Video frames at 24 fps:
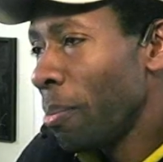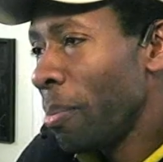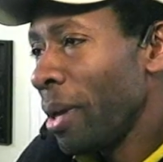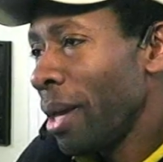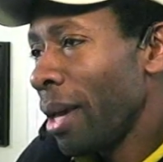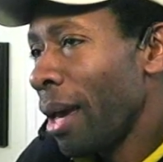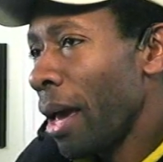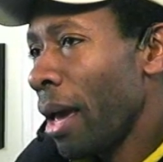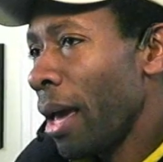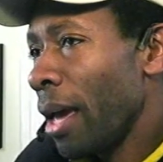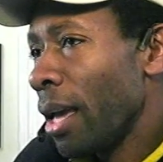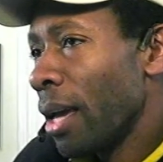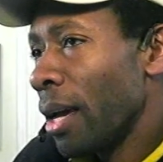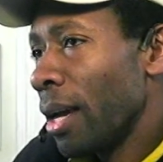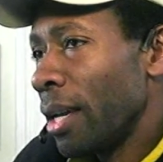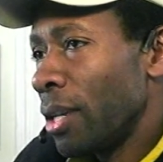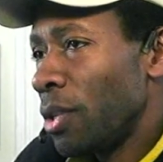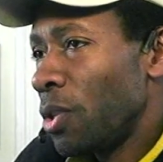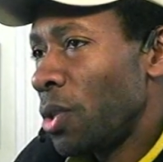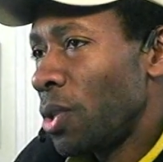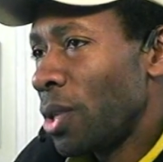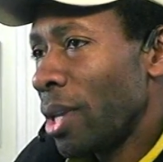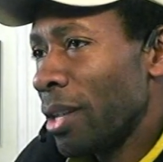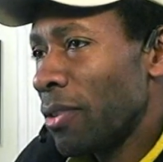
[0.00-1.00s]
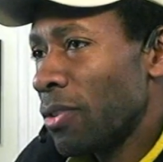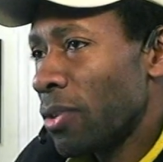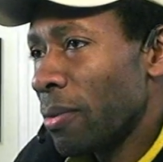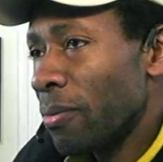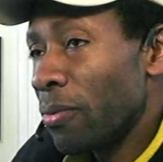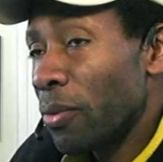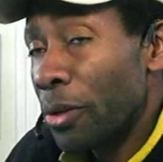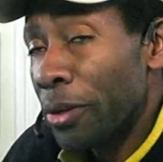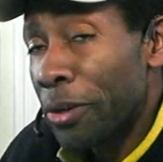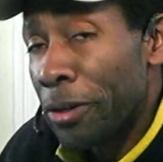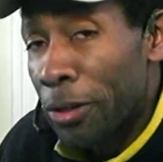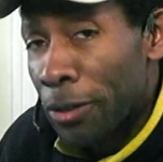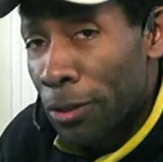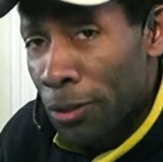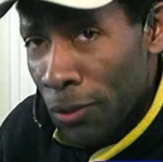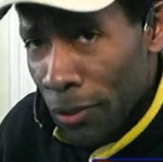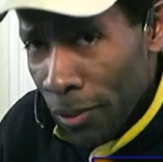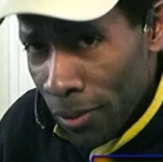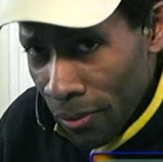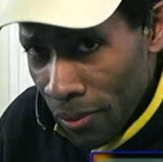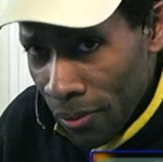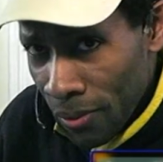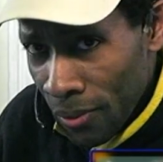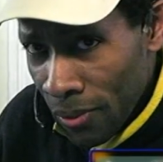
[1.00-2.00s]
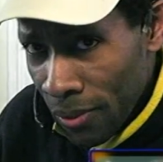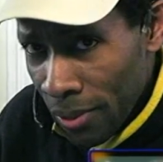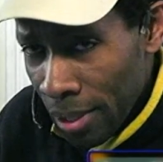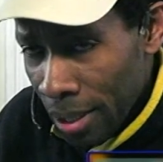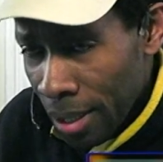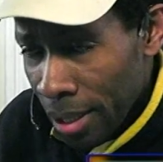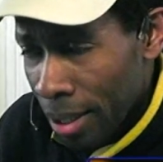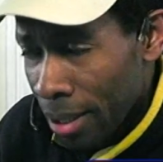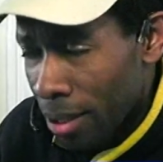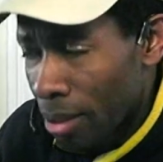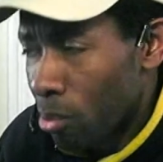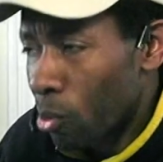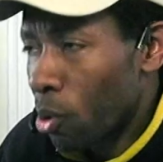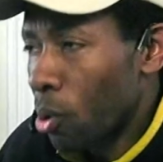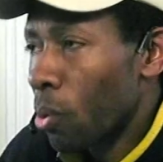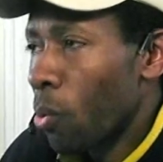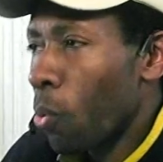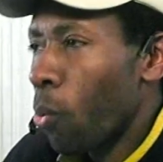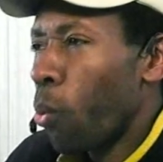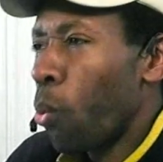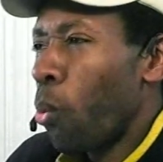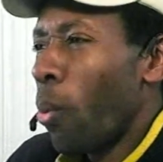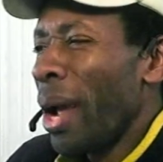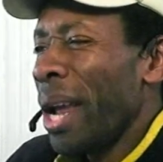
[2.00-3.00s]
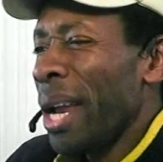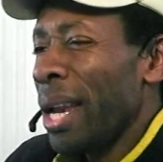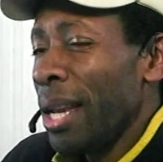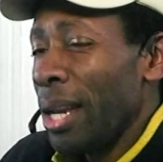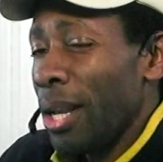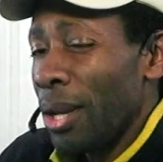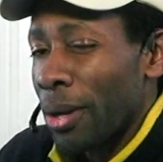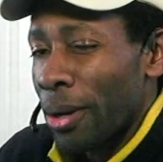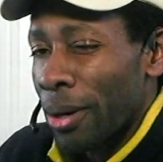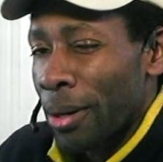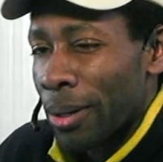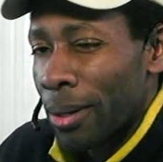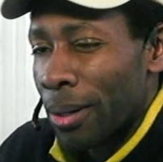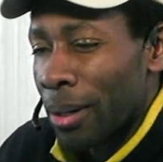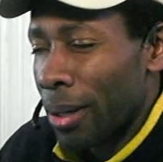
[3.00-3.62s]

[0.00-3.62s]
be a, a sense of urgency, the more weightier